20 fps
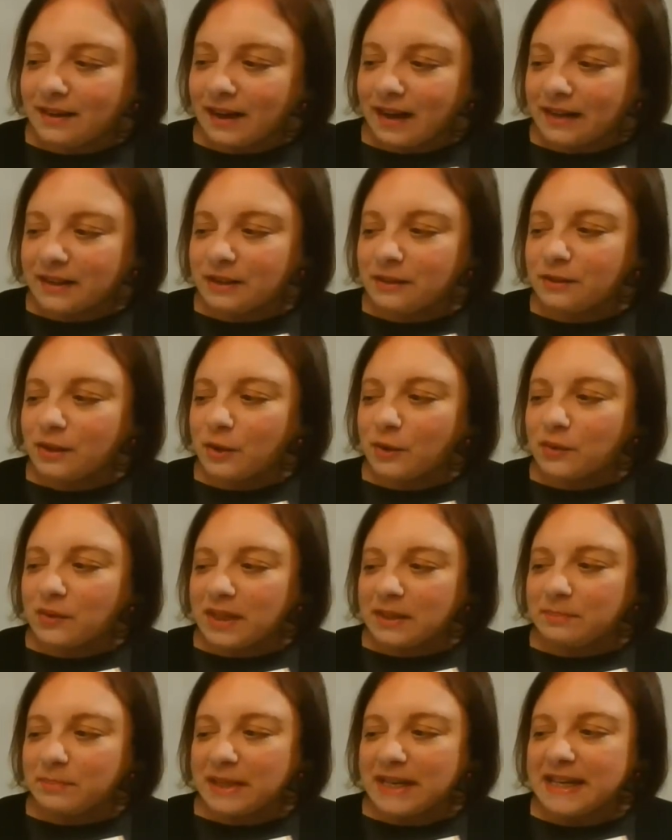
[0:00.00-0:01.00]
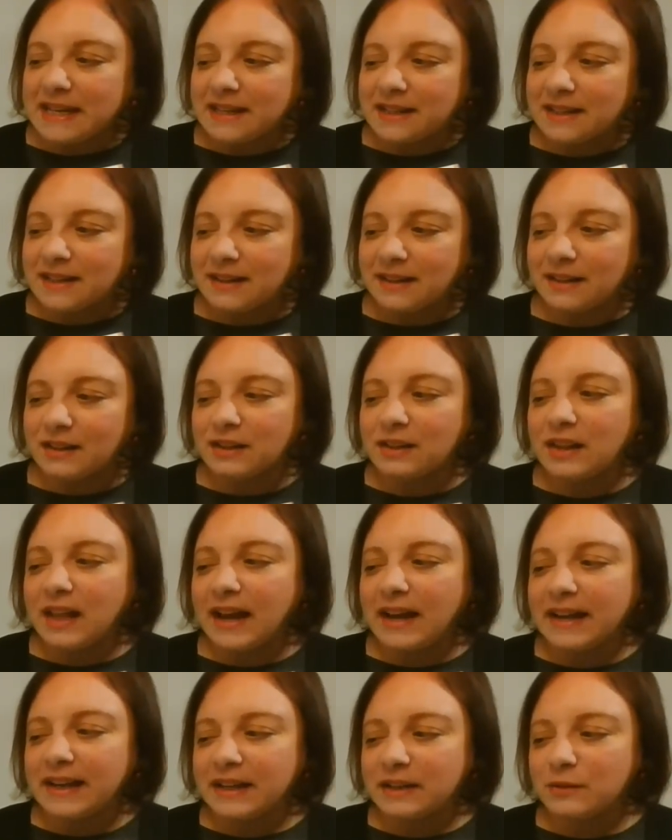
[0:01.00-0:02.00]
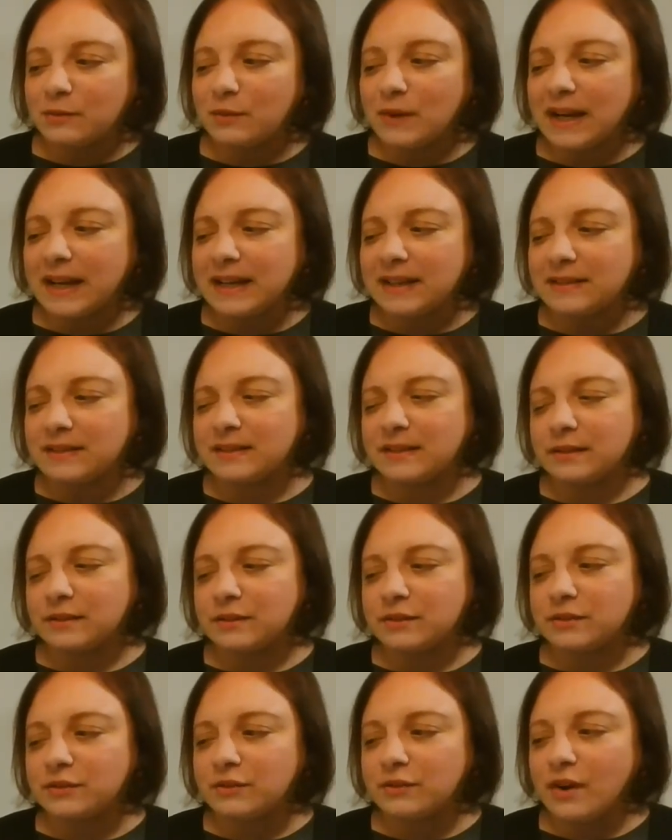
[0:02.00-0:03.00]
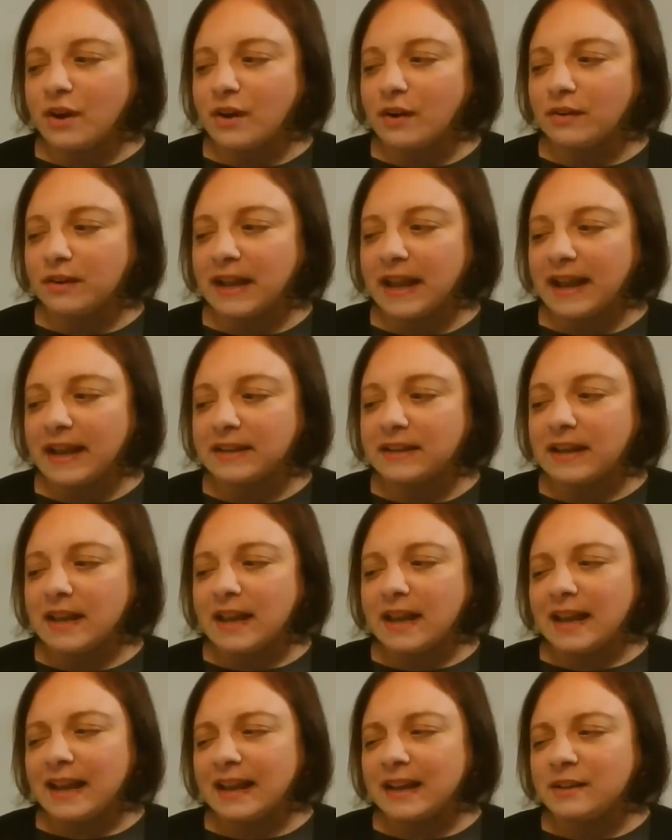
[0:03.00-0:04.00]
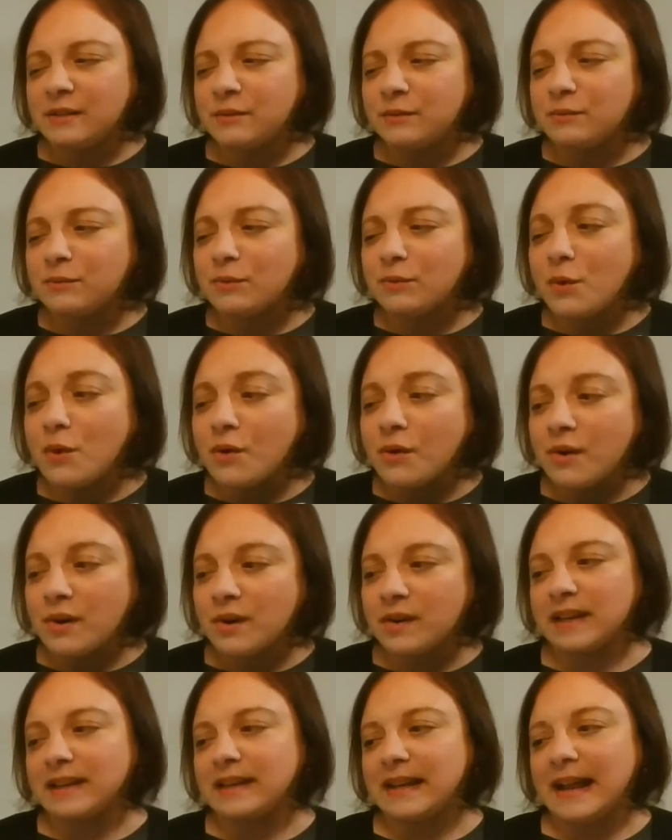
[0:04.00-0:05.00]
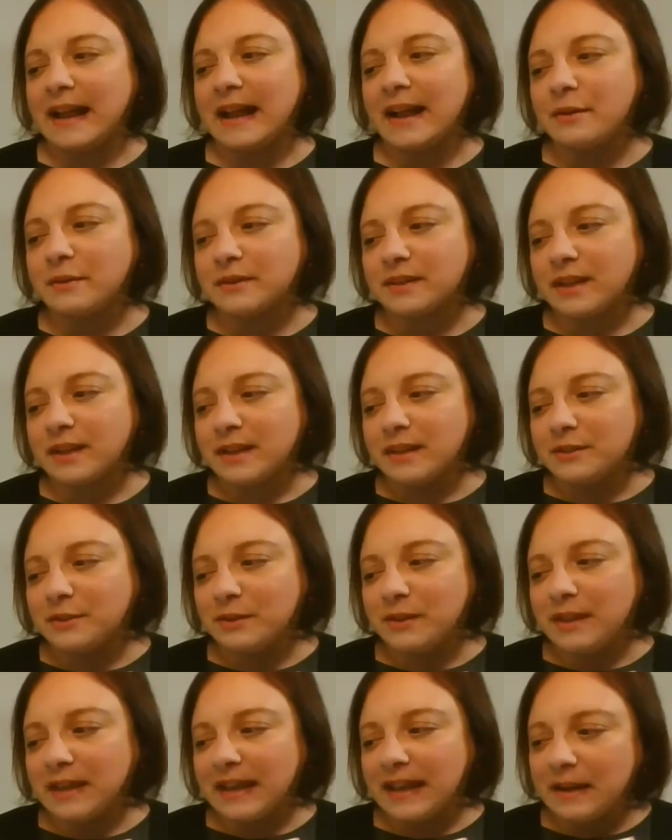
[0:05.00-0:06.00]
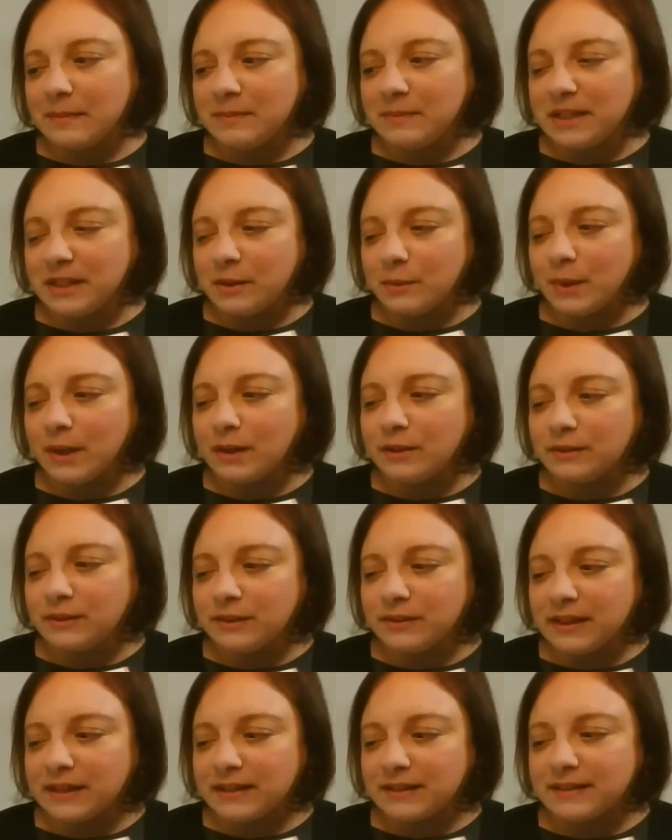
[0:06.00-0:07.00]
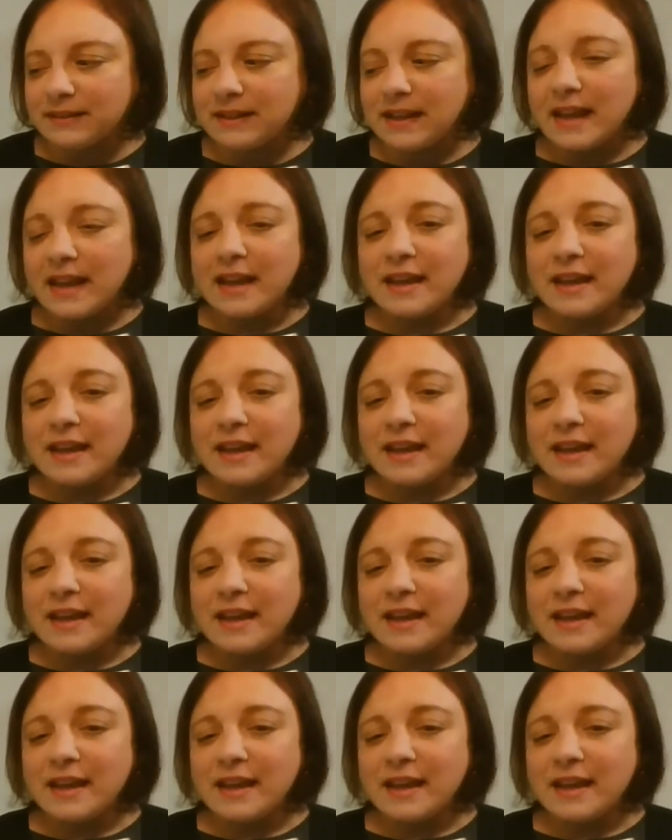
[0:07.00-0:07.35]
On a lonely peak, a lion raised his strong head and roared it out to the empty wilderness.